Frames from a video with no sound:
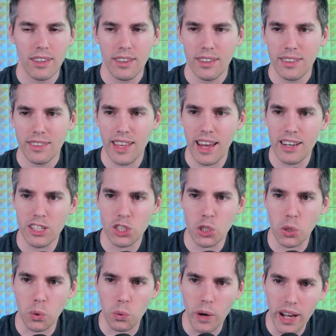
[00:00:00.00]
That is
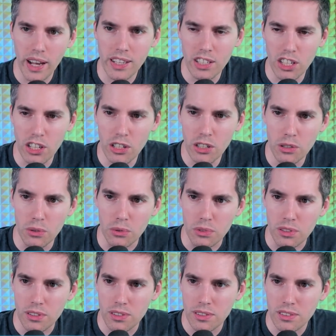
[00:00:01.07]
great
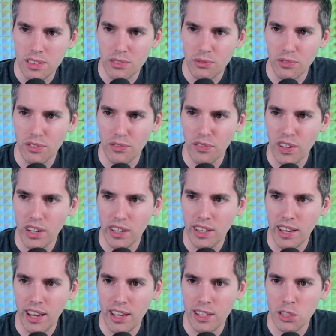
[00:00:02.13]
news! Defeating
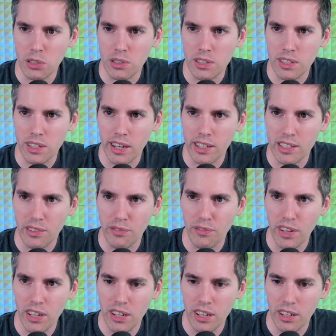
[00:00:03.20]
cancer is like
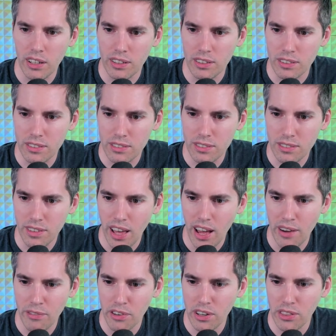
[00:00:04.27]
defeating
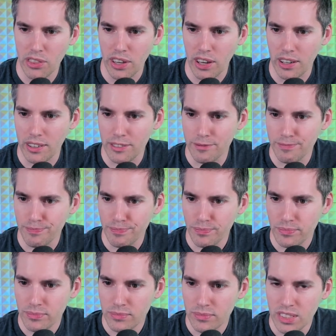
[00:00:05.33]
everything.
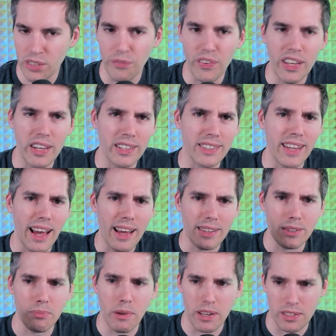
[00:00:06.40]
Defeating
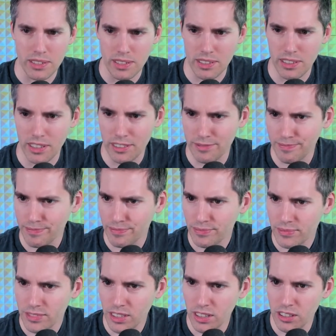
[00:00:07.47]
death, basically.
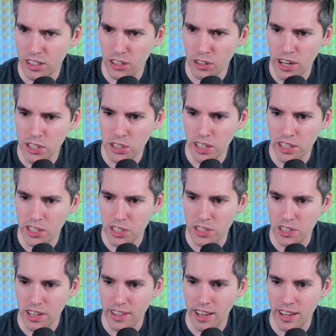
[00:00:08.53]
Oh, congratulations
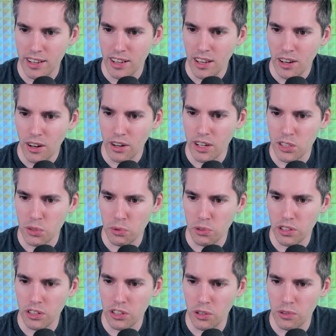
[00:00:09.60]
on that. Okay, so we're
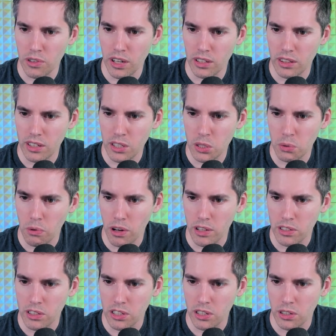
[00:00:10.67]
going to donate this
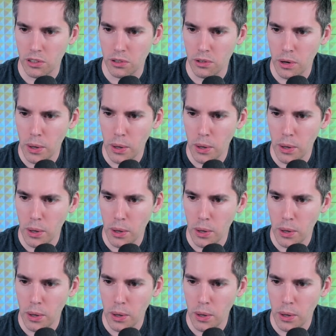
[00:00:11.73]
one to...